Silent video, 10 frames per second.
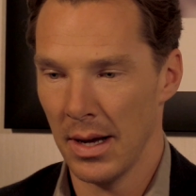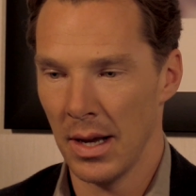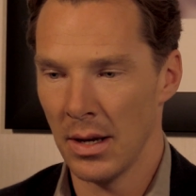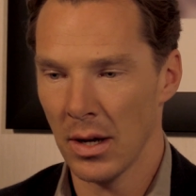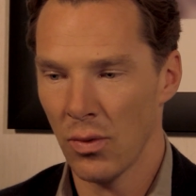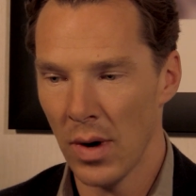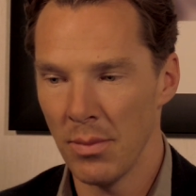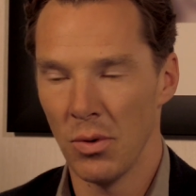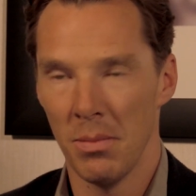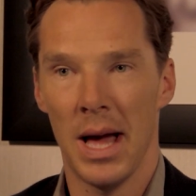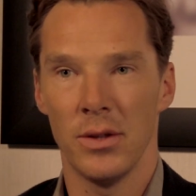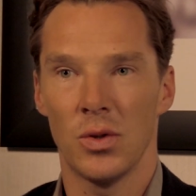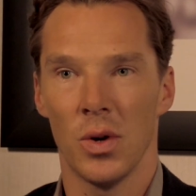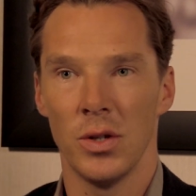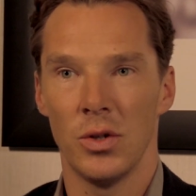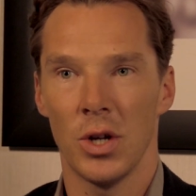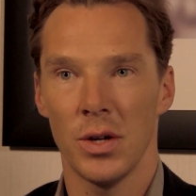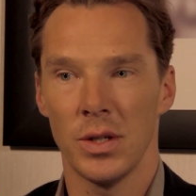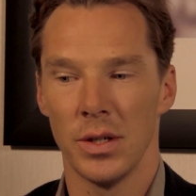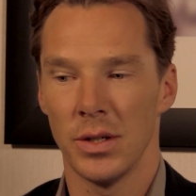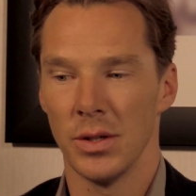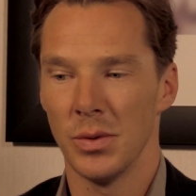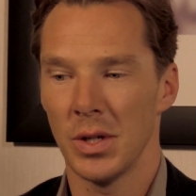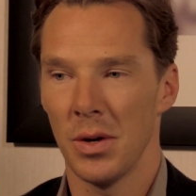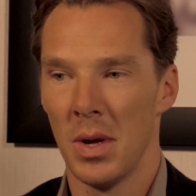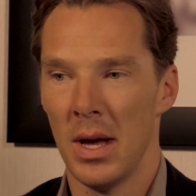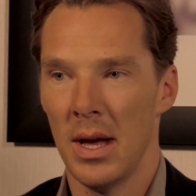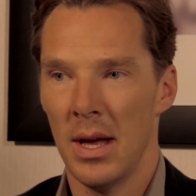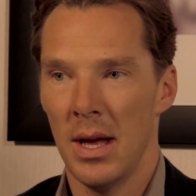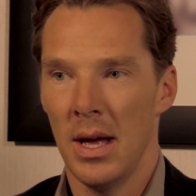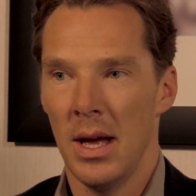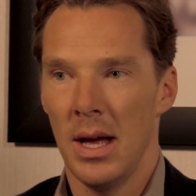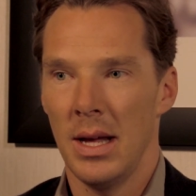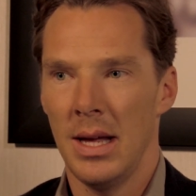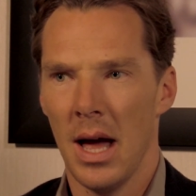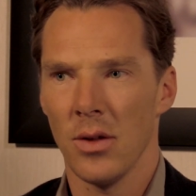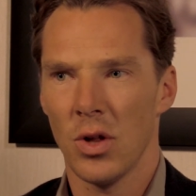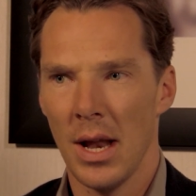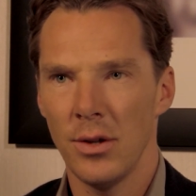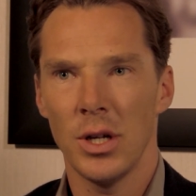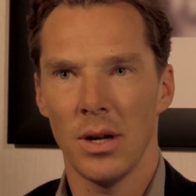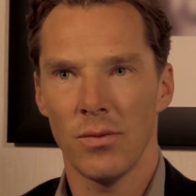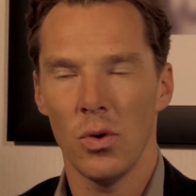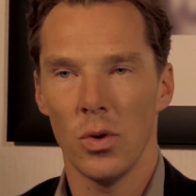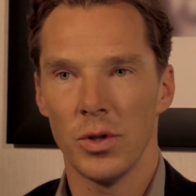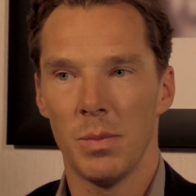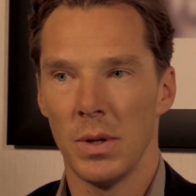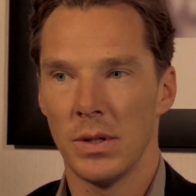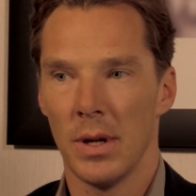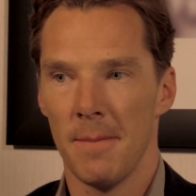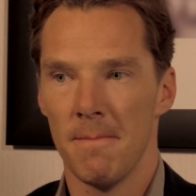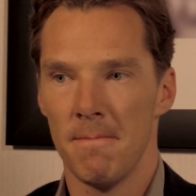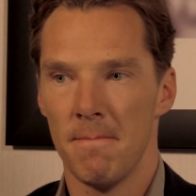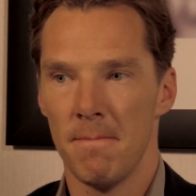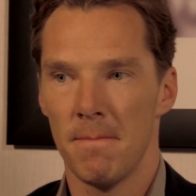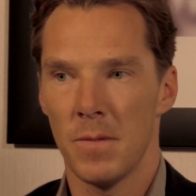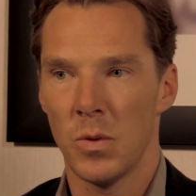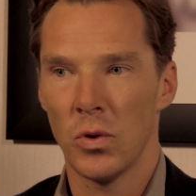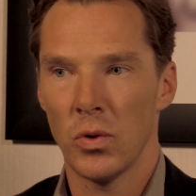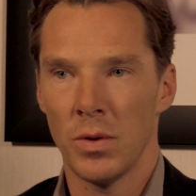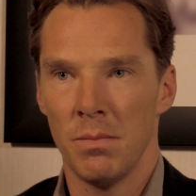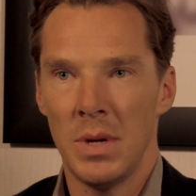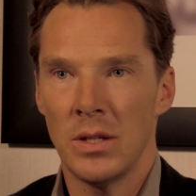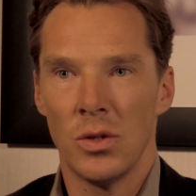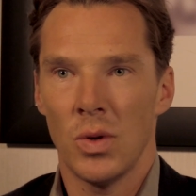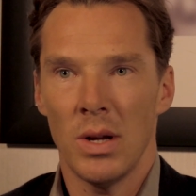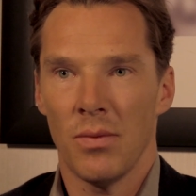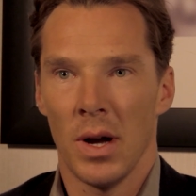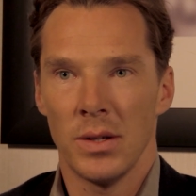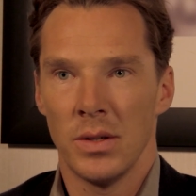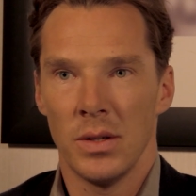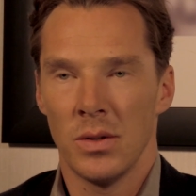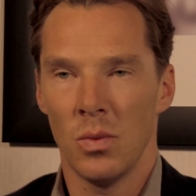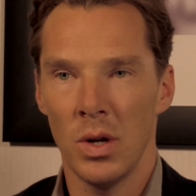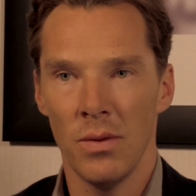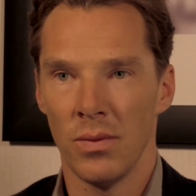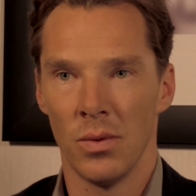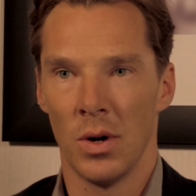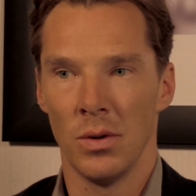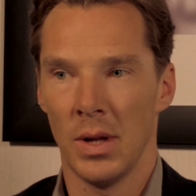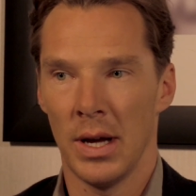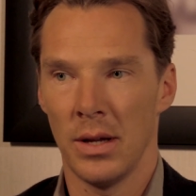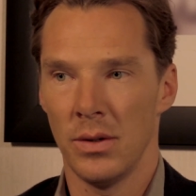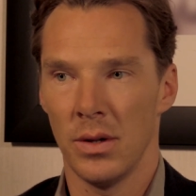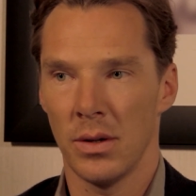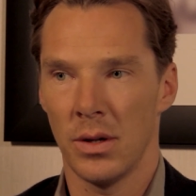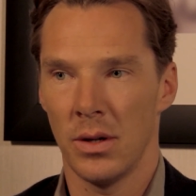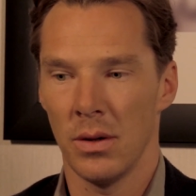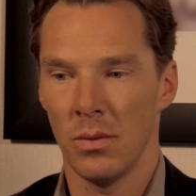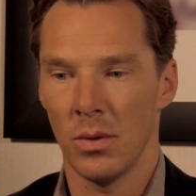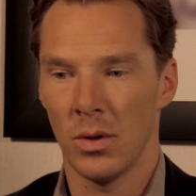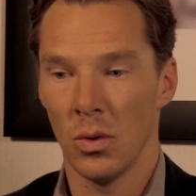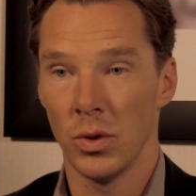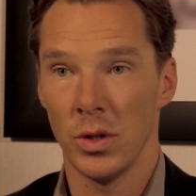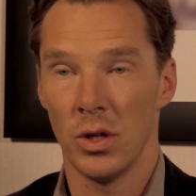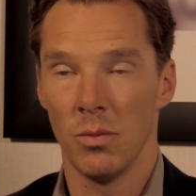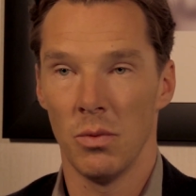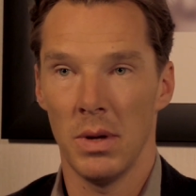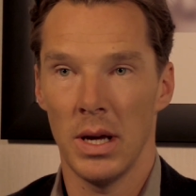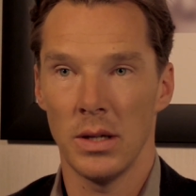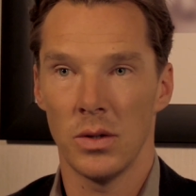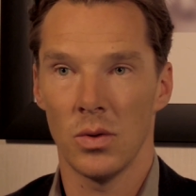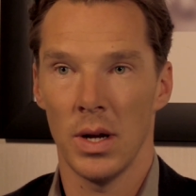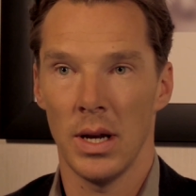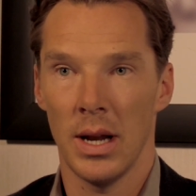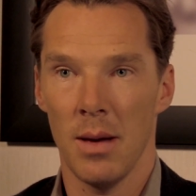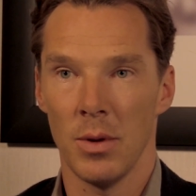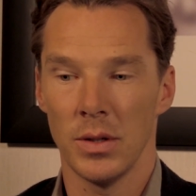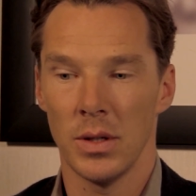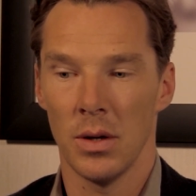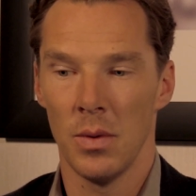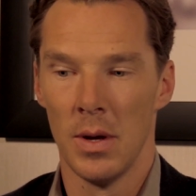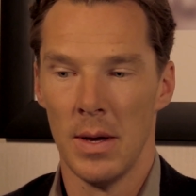an incredible man to try and do justice to. So yeah, challenging, of course, but um, it's a sort of meat and drink practice. It's a wonderful role and a, a gorgeous human being to try and inhabit. So